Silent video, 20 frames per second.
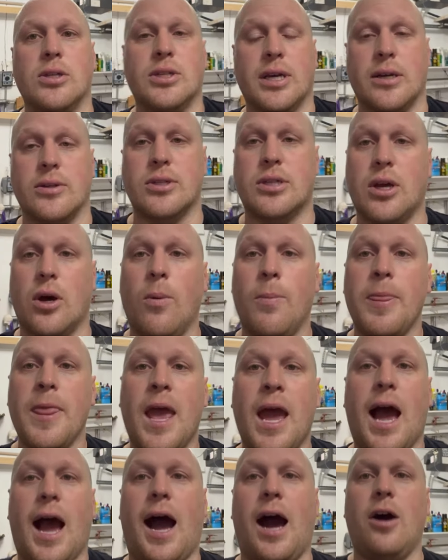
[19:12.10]
sale. So
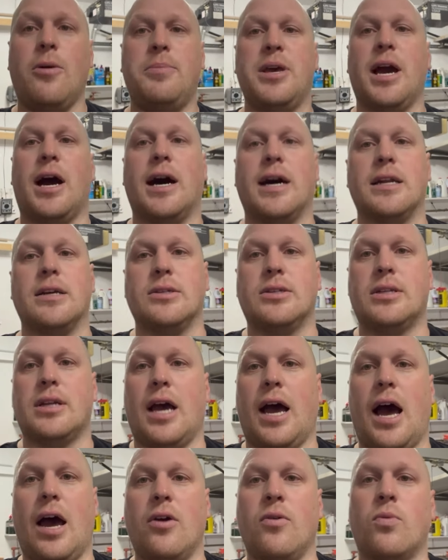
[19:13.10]
I'll be honest,
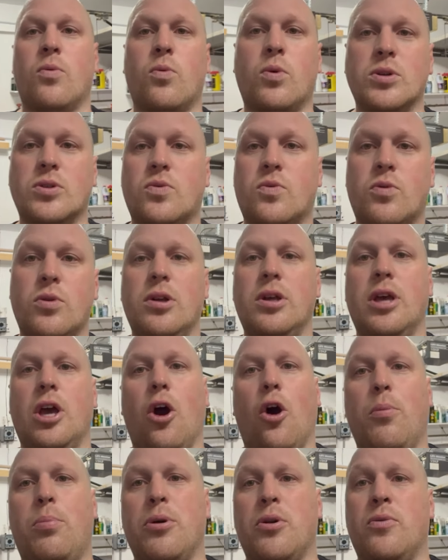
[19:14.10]
I was really
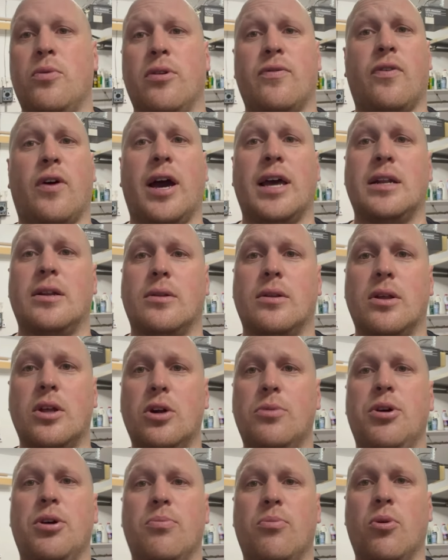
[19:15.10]
hoping we'd find a
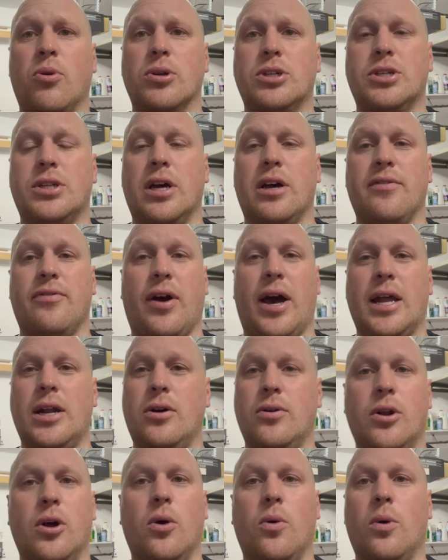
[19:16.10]
little bit more stuff. I
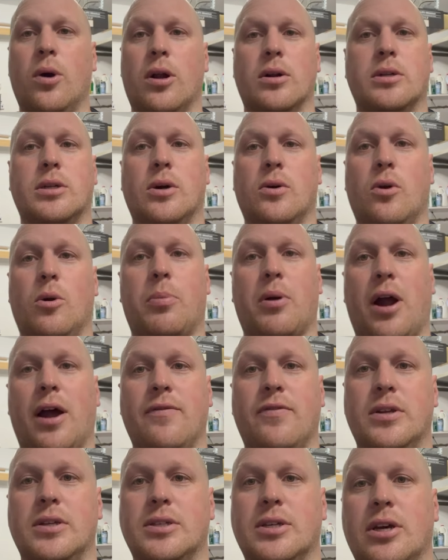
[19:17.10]
don't know what our total
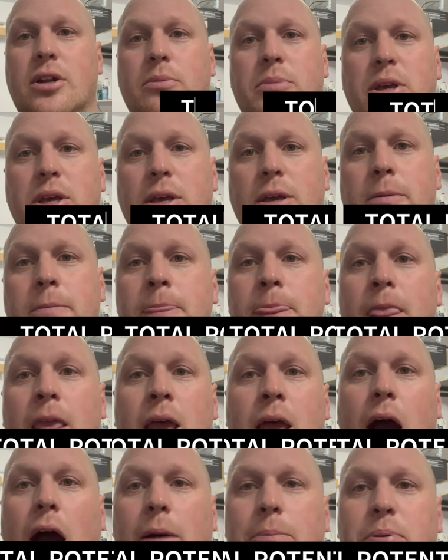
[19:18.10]
profit is gonna be.
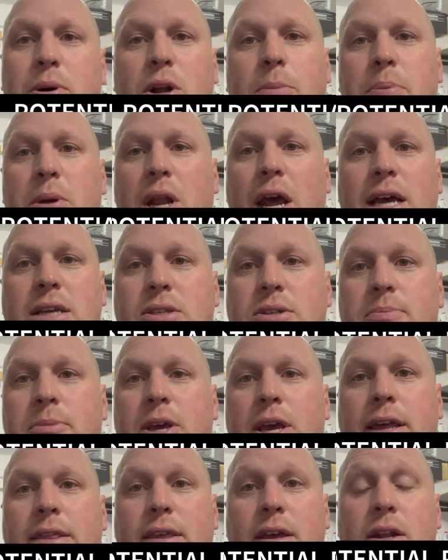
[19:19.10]
I'll put up an
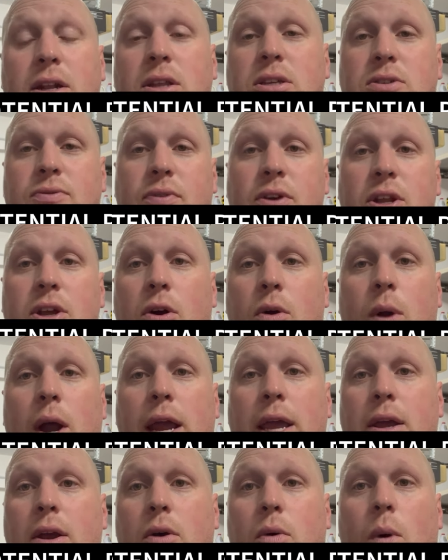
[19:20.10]
estimate at the end of this video
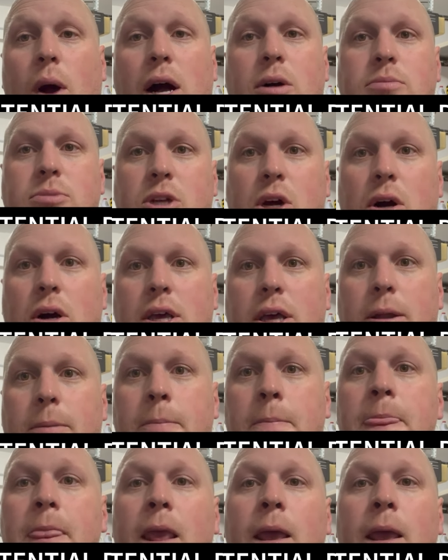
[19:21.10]
right here while I'm talking,